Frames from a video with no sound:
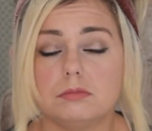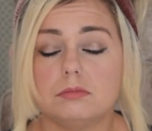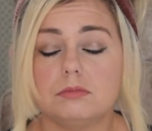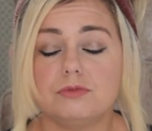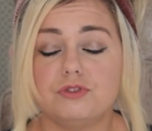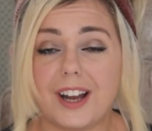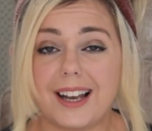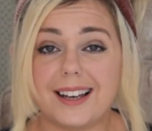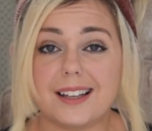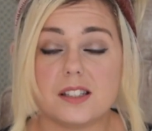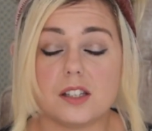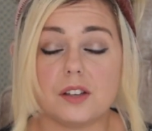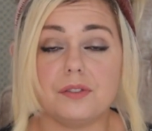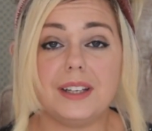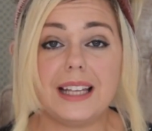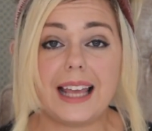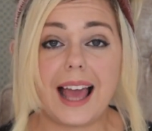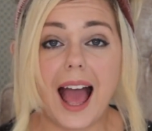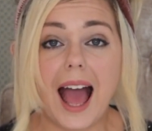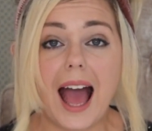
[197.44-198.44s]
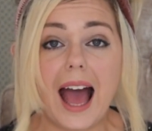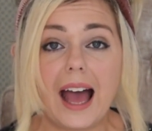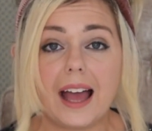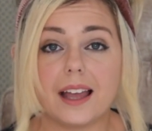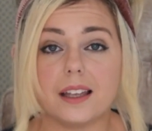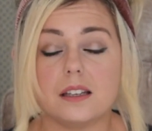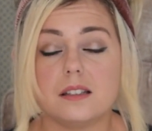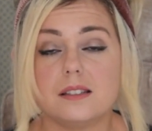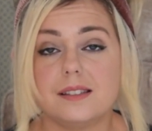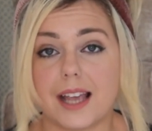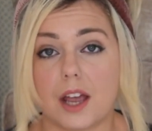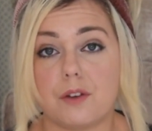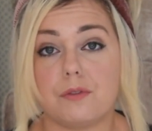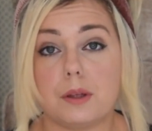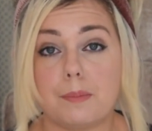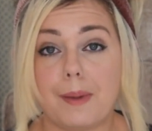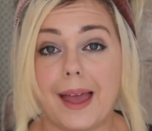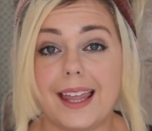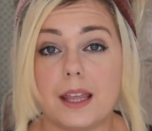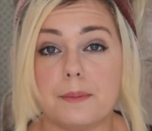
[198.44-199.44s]
relatively high debt
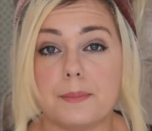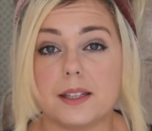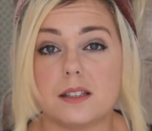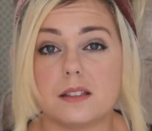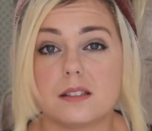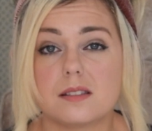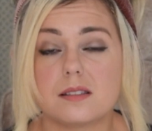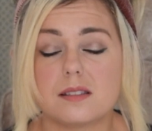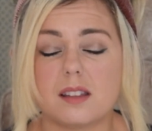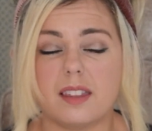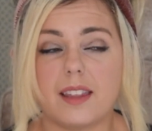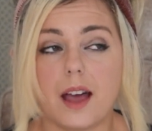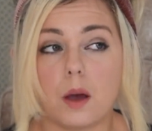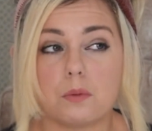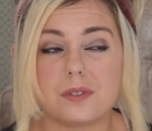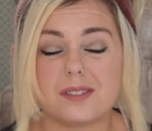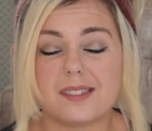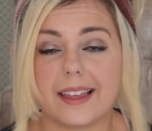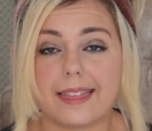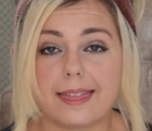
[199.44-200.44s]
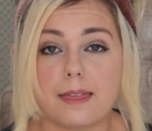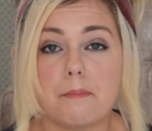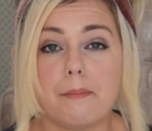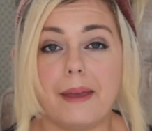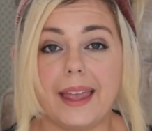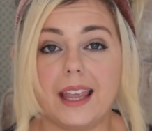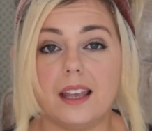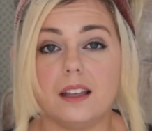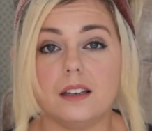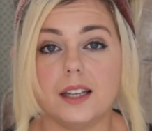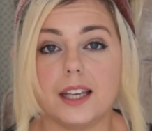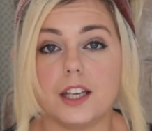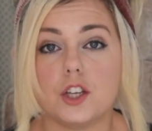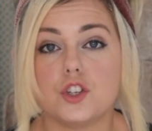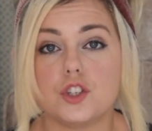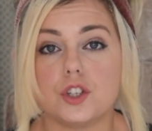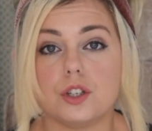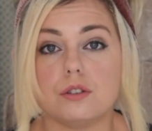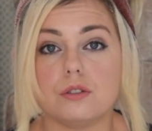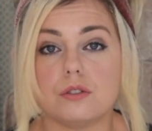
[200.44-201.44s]
repayments, and that was like the main
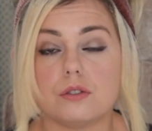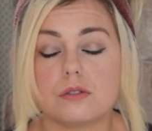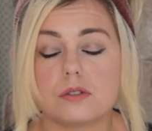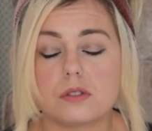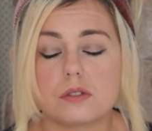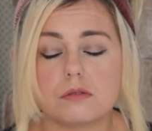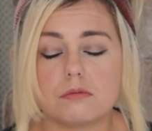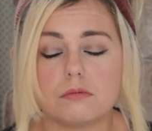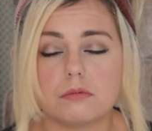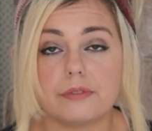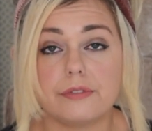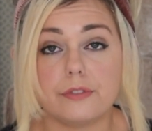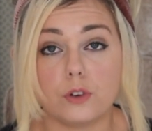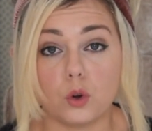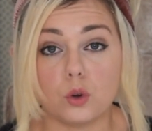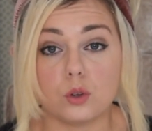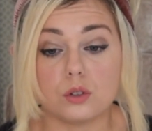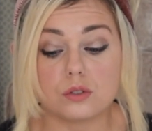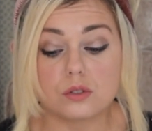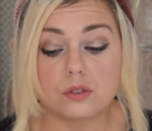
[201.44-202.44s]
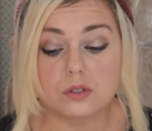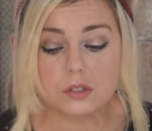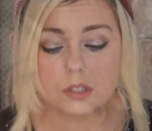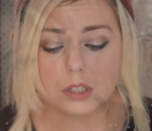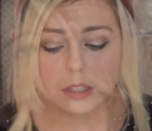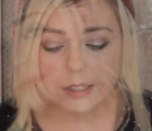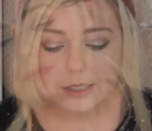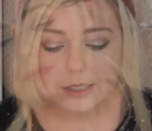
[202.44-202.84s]
issues for us.